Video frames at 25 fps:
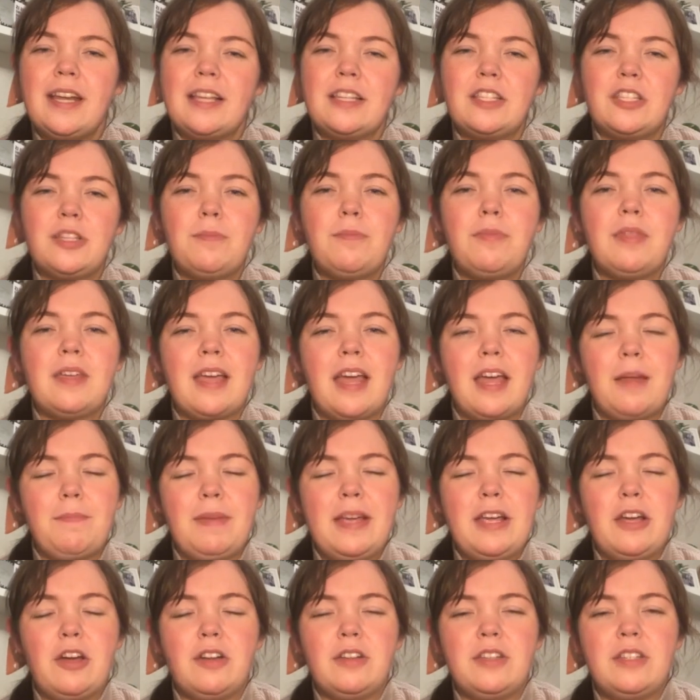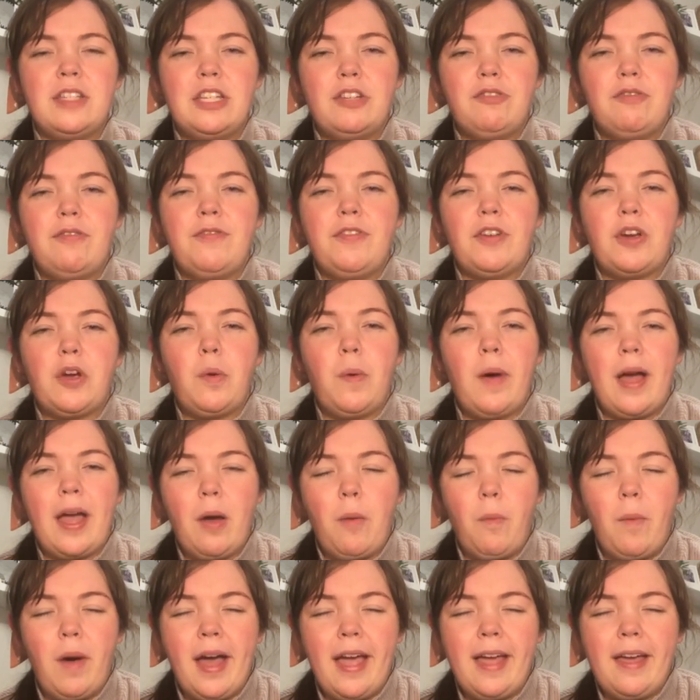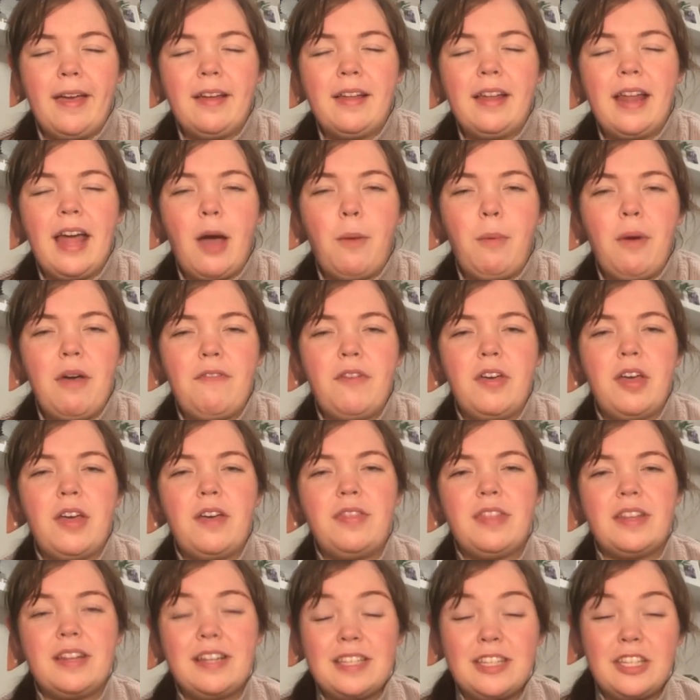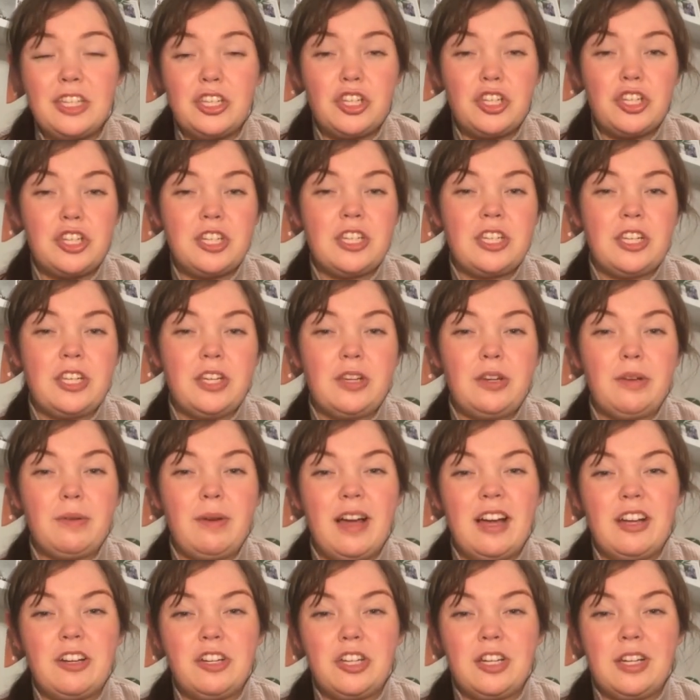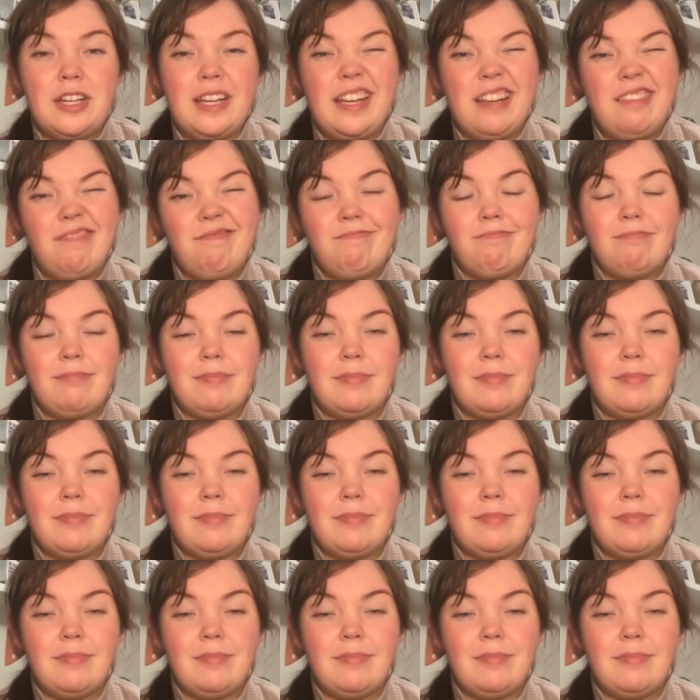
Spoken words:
It's something I've been considering for quite a while. However, the decision to actually